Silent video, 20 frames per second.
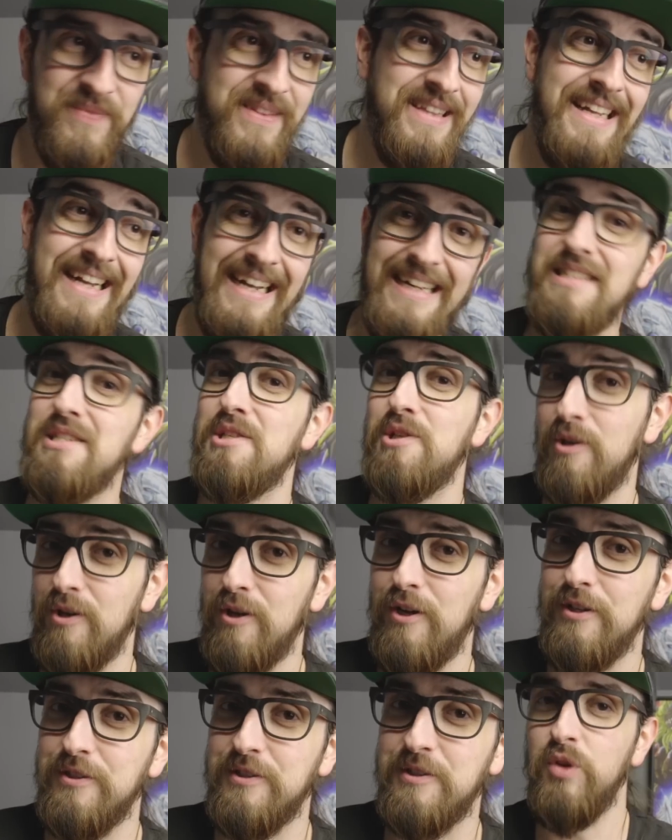That's a
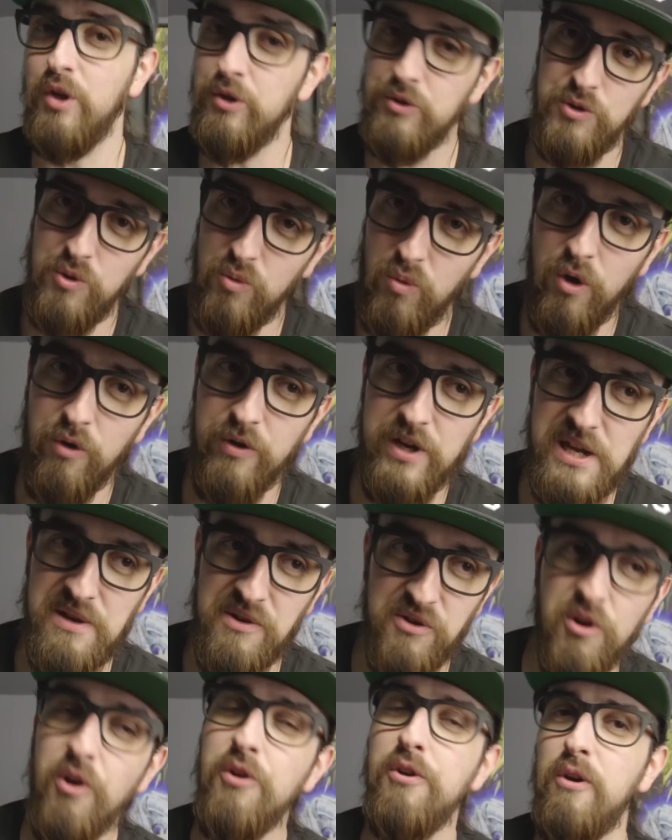lot. Not to worry,
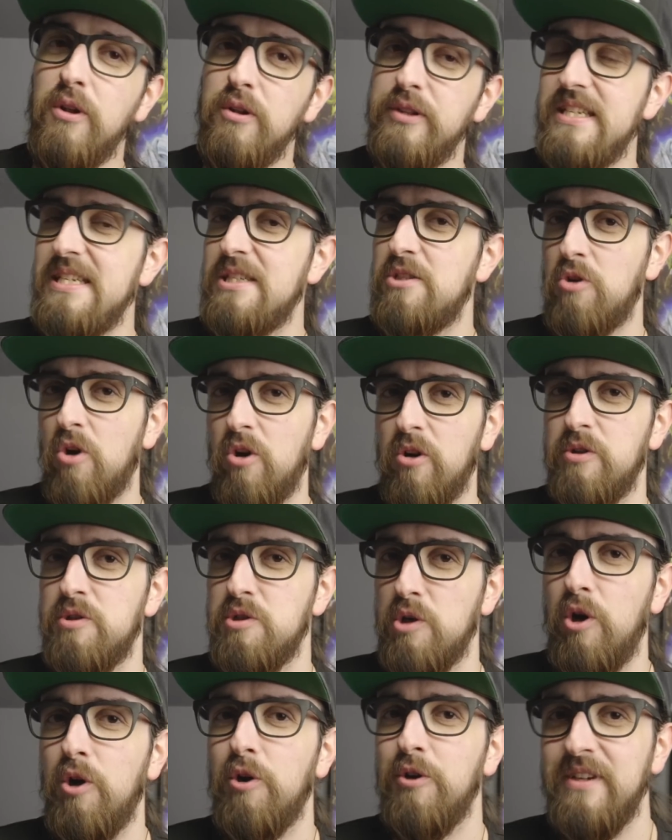not all these
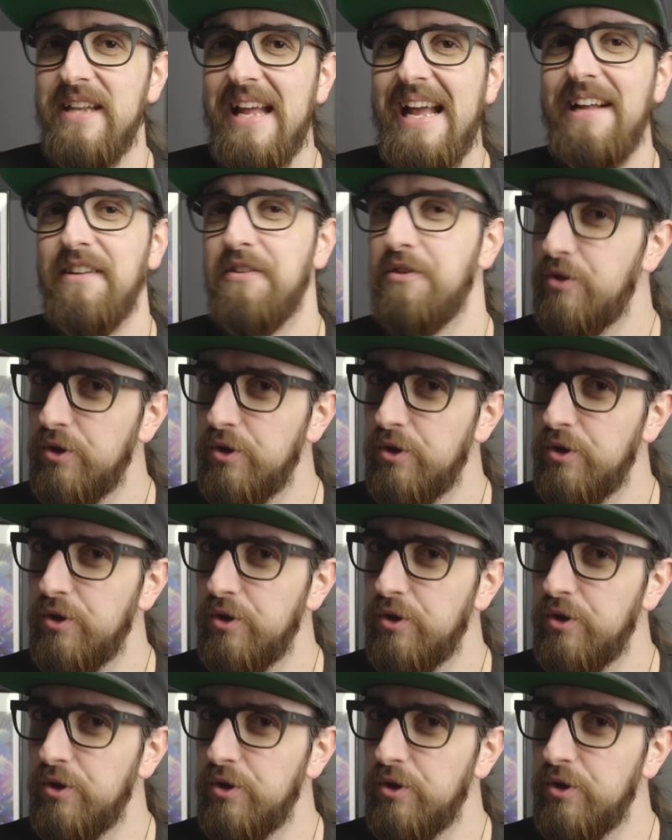cards are that